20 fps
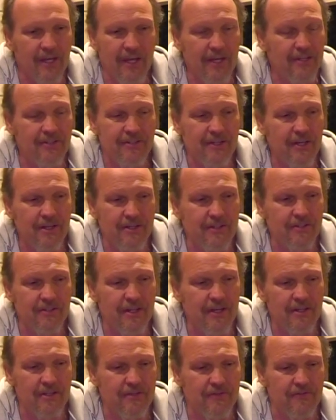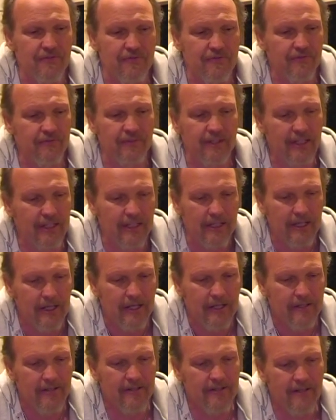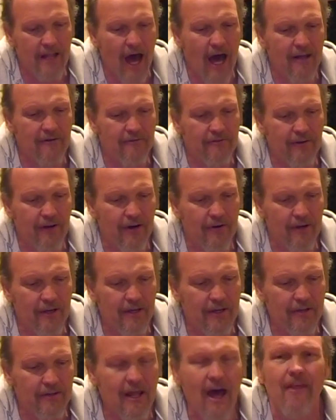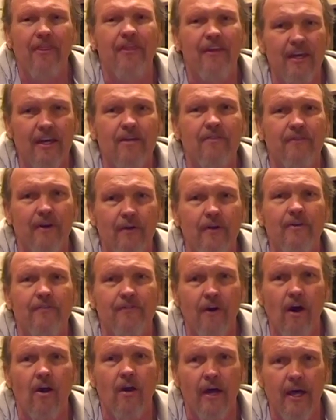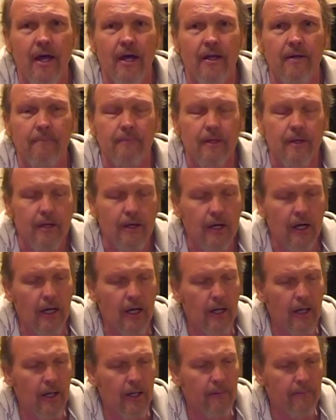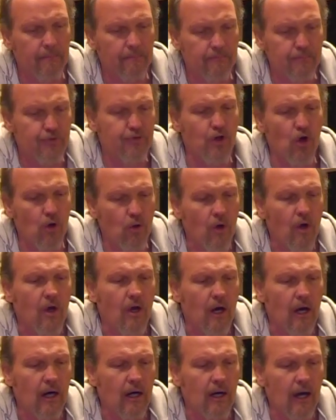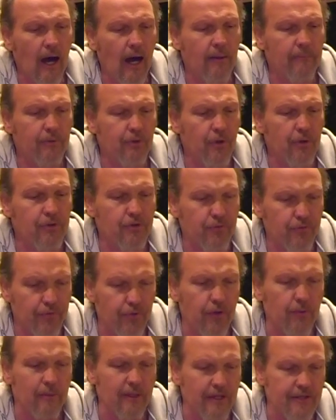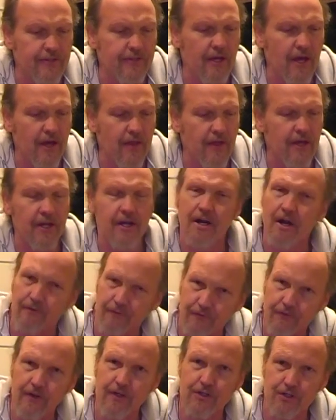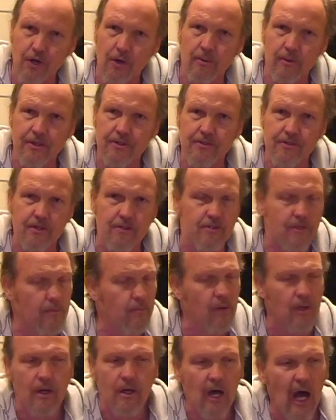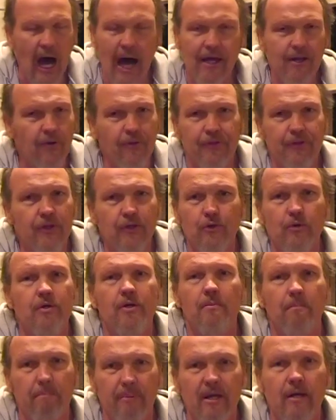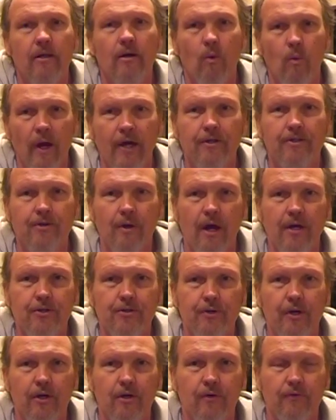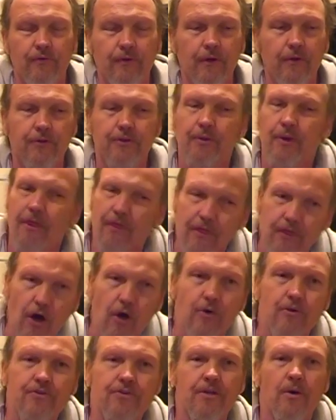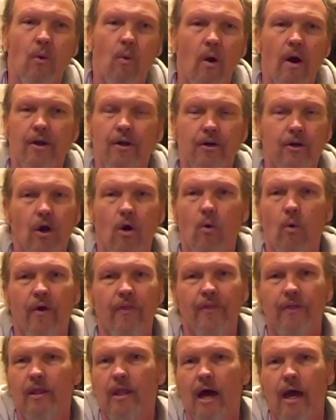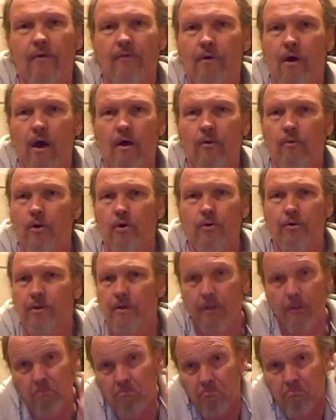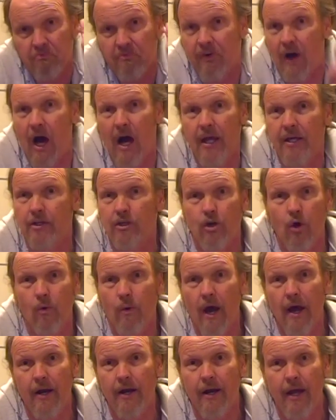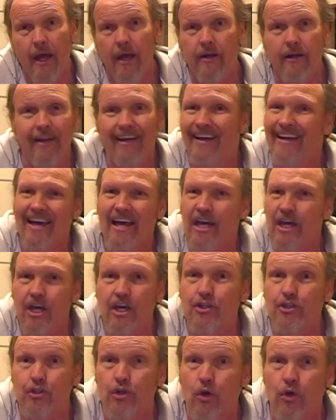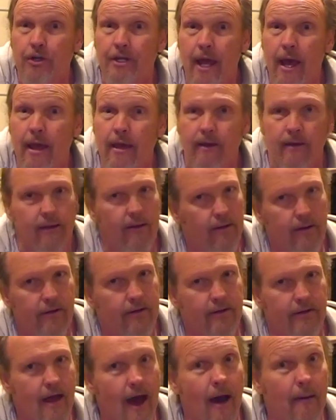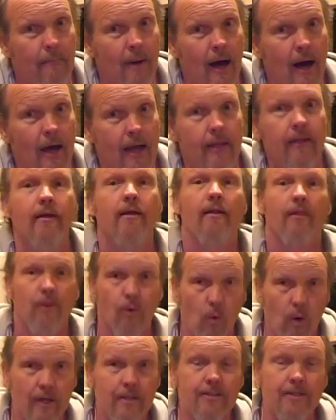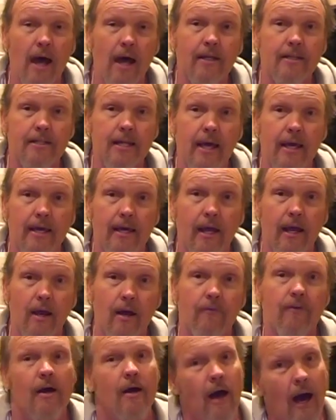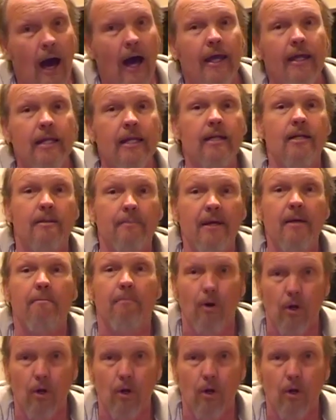is not thinking very far ahead. So I'm going to firmly say that in a fish-only system, I don't think you can beat a Wet Dry Trickle Filter. And those that want to go with the live rock route, fine, go right ahead. It's your tank, not mine. The ones I take care of, I need to be